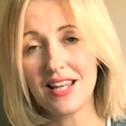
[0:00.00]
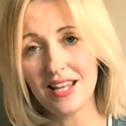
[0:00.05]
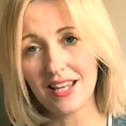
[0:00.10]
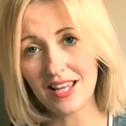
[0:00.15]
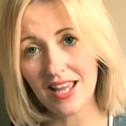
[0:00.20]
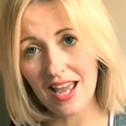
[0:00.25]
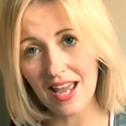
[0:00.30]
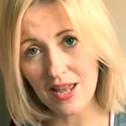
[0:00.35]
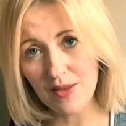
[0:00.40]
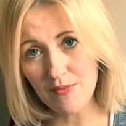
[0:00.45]
it
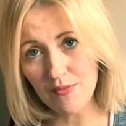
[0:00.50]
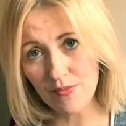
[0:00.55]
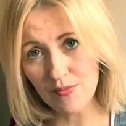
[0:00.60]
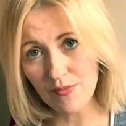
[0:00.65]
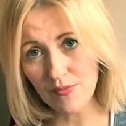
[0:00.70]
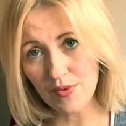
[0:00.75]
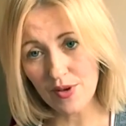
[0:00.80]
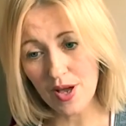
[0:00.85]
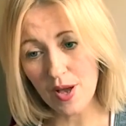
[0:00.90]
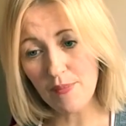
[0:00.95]

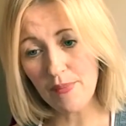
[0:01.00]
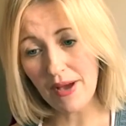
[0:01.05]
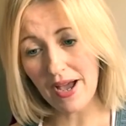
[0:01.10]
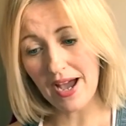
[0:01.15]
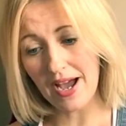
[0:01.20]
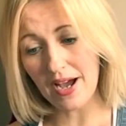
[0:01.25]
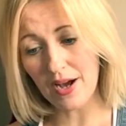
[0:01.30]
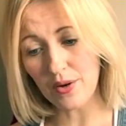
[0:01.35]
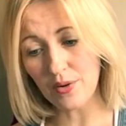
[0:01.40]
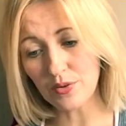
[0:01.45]
came
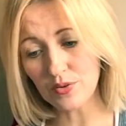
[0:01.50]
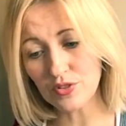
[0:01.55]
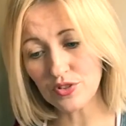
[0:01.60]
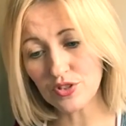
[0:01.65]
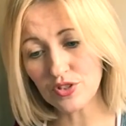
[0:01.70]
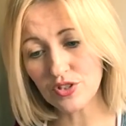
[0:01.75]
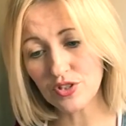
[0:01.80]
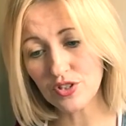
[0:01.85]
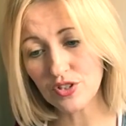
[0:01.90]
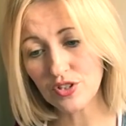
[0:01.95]

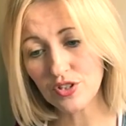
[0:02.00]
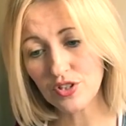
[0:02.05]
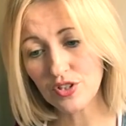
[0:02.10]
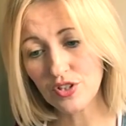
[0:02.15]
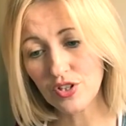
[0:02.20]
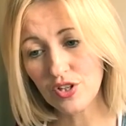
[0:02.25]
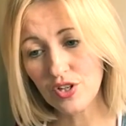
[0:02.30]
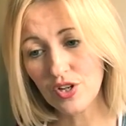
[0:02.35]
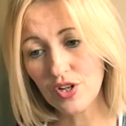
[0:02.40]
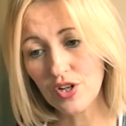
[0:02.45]
about
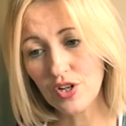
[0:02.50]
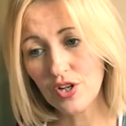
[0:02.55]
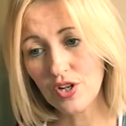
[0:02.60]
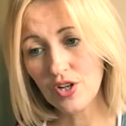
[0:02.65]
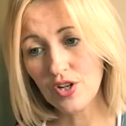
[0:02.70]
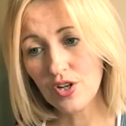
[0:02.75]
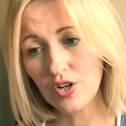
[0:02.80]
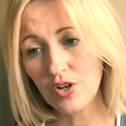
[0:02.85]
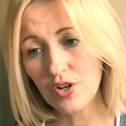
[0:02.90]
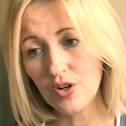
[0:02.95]

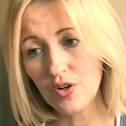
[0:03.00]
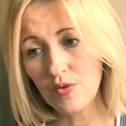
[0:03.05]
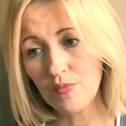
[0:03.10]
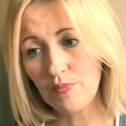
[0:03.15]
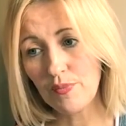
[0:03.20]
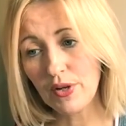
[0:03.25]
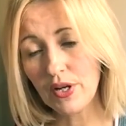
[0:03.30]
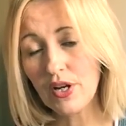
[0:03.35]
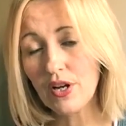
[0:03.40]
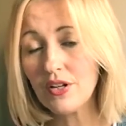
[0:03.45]

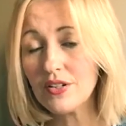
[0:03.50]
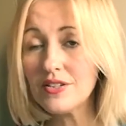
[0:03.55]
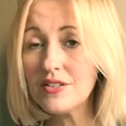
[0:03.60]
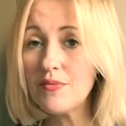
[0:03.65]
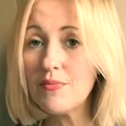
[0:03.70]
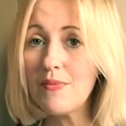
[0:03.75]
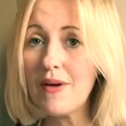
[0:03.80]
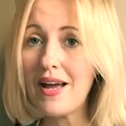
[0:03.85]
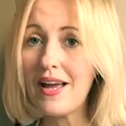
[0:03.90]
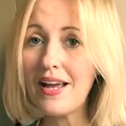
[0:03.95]
because
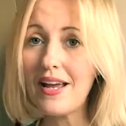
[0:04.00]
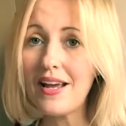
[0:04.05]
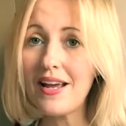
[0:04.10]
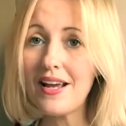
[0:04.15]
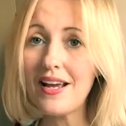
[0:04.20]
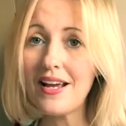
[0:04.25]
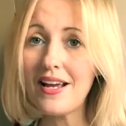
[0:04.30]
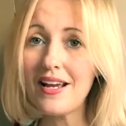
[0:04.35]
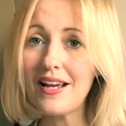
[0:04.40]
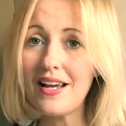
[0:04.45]
of my
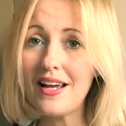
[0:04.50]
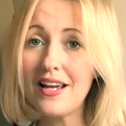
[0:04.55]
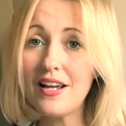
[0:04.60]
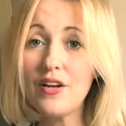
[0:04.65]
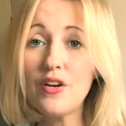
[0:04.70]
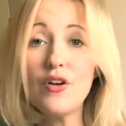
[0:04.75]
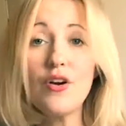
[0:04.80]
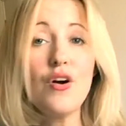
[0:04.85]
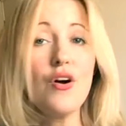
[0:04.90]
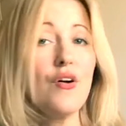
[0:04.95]

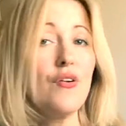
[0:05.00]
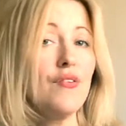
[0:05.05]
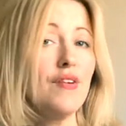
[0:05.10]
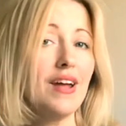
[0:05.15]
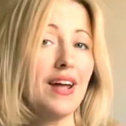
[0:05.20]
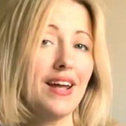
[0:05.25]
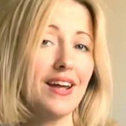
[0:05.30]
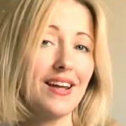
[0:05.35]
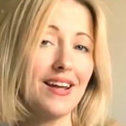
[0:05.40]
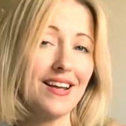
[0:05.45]

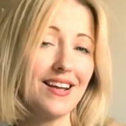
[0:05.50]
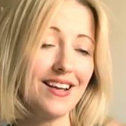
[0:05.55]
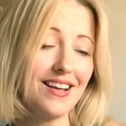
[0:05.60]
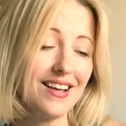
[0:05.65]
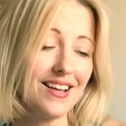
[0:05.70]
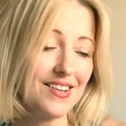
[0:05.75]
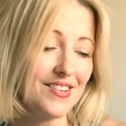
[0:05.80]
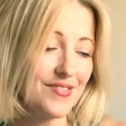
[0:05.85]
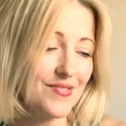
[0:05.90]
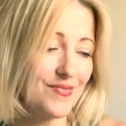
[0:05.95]
ignoring
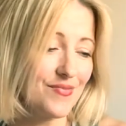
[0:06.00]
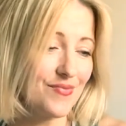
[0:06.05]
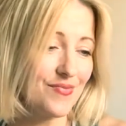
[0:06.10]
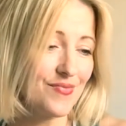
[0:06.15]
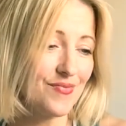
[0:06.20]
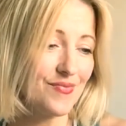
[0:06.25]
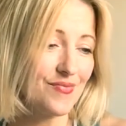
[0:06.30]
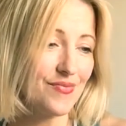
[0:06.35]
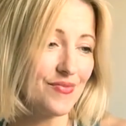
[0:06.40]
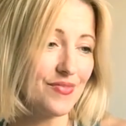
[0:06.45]

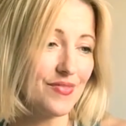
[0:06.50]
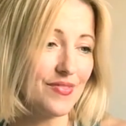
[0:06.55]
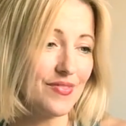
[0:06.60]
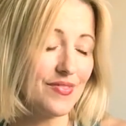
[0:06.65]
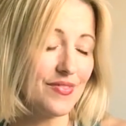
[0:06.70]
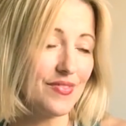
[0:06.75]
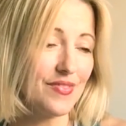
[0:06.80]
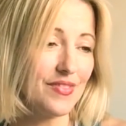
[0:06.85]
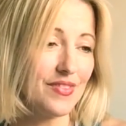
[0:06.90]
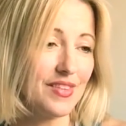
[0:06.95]

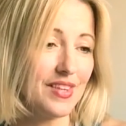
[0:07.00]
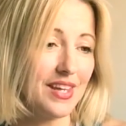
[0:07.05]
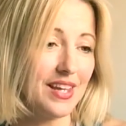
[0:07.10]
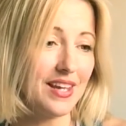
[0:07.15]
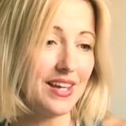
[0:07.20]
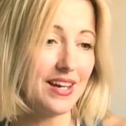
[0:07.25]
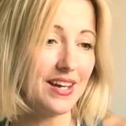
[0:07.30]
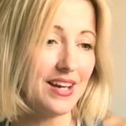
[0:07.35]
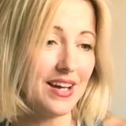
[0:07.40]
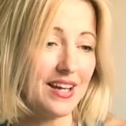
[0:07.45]

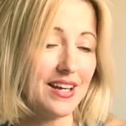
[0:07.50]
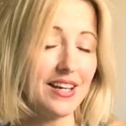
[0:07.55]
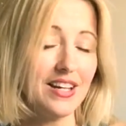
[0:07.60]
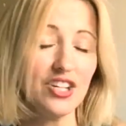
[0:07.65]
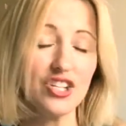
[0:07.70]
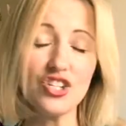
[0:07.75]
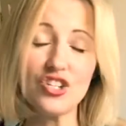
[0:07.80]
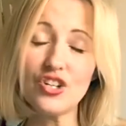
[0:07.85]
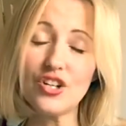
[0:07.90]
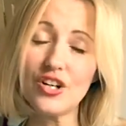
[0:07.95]
the
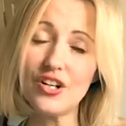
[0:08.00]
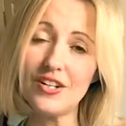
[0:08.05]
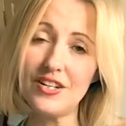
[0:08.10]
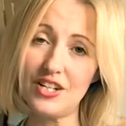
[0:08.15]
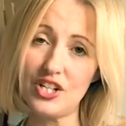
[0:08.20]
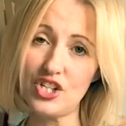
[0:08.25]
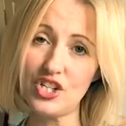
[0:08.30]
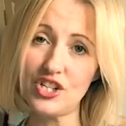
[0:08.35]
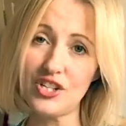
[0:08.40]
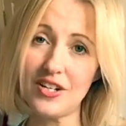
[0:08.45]
initial
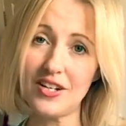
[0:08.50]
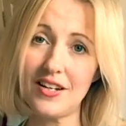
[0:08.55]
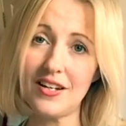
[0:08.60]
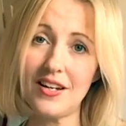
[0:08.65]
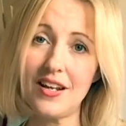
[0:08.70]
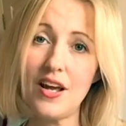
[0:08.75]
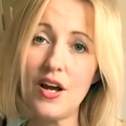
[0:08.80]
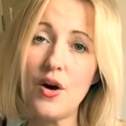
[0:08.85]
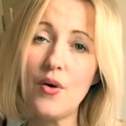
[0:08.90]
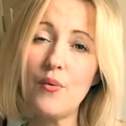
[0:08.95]
condition,
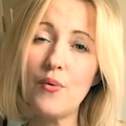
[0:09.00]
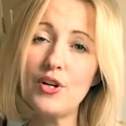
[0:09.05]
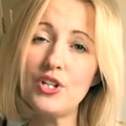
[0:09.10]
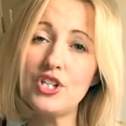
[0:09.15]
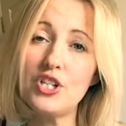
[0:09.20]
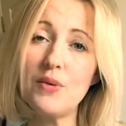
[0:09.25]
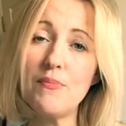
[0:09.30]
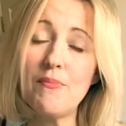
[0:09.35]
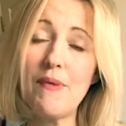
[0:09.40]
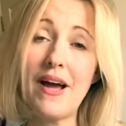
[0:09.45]

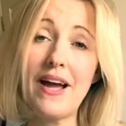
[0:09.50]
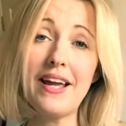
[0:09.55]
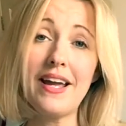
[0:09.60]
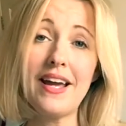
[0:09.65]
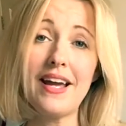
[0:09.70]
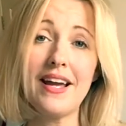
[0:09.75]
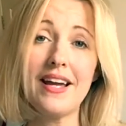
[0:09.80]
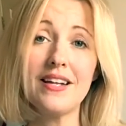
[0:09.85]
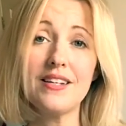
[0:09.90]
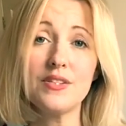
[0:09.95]
which in my
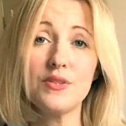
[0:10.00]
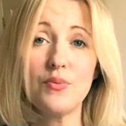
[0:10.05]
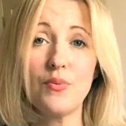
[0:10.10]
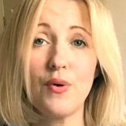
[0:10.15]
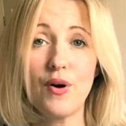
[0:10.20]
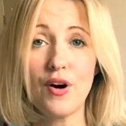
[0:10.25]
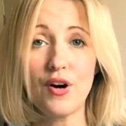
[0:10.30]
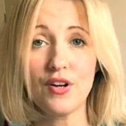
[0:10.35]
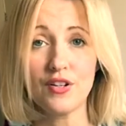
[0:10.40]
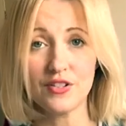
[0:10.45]
case
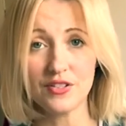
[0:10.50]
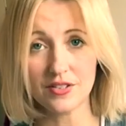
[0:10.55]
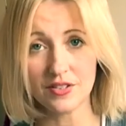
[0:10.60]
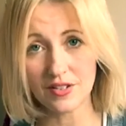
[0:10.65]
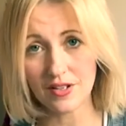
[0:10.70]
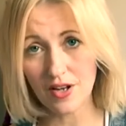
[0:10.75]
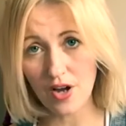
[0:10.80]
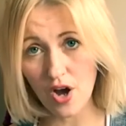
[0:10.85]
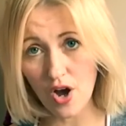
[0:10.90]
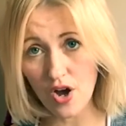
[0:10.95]
was
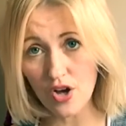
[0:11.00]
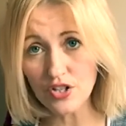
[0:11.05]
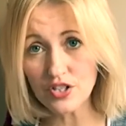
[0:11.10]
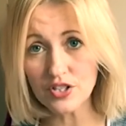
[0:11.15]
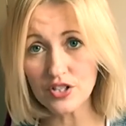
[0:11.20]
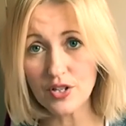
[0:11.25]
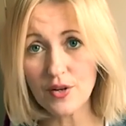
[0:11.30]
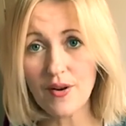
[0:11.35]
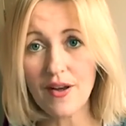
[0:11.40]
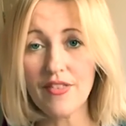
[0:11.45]

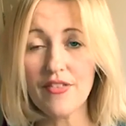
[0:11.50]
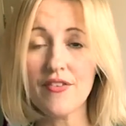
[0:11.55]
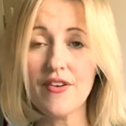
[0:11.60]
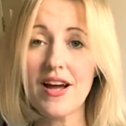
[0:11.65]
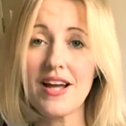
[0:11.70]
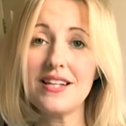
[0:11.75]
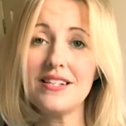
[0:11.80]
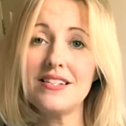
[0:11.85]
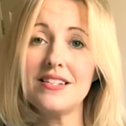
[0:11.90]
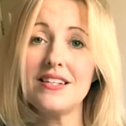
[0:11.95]

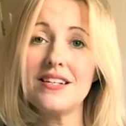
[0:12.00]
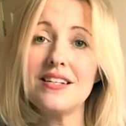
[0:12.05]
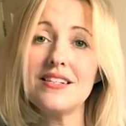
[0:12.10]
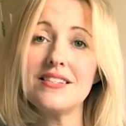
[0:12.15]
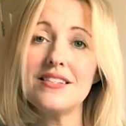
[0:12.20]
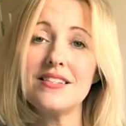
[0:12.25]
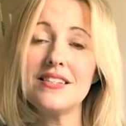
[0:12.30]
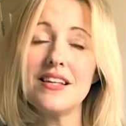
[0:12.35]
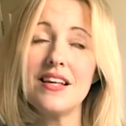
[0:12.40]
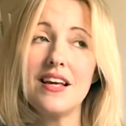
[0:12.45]

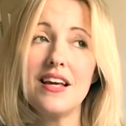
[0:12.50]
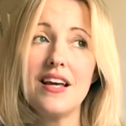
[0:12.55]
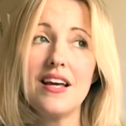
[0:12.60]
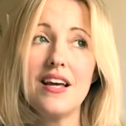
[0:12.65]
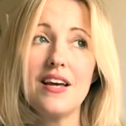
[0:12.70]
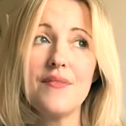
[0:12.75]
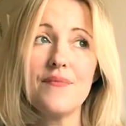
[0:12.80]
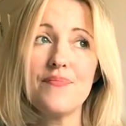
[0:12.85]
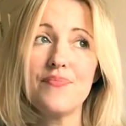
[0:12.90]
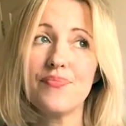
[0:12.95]
osteoarthritis,
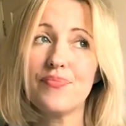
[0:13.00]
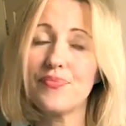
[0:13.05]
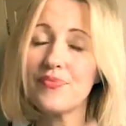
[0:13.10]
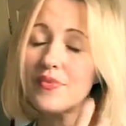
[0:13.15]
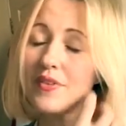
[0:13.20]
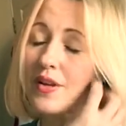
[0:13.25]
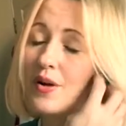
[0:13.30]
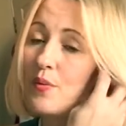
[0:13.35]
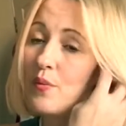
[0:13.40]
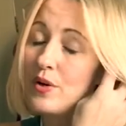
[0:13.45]

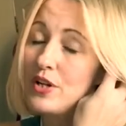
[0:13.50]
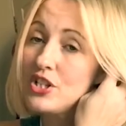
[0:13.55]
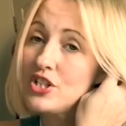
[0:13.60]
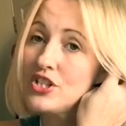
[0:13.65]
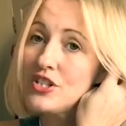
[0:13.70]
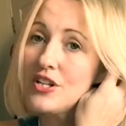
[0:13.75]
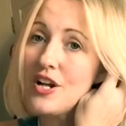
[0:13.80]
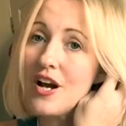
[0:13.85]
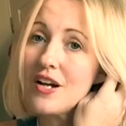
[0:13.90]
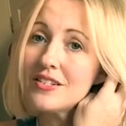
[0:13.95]
which
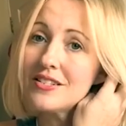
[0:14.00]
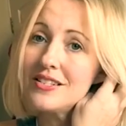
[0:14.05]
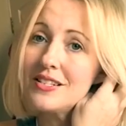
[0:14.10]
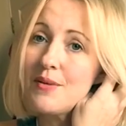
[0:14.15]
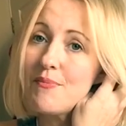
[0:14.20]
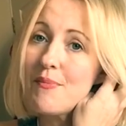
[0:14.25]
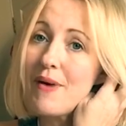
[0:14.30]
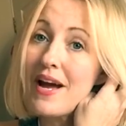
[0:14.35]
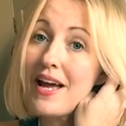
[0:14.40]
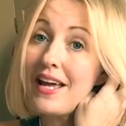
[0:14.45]
started
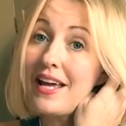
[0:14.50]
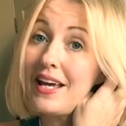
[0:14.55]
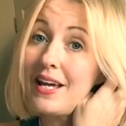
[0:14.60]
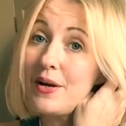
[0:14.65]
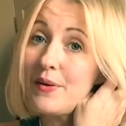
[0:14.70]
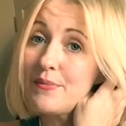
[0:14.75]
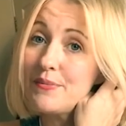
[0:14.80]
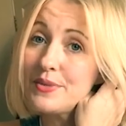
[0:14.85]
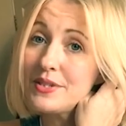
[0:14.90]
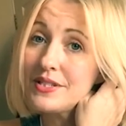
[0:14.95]
in my
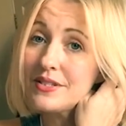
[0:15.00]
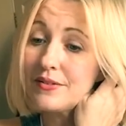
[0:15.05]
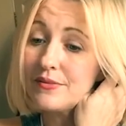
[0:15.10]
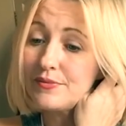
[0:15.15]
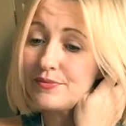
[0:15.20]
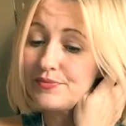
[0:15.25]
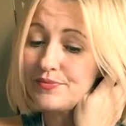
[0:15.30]
hips.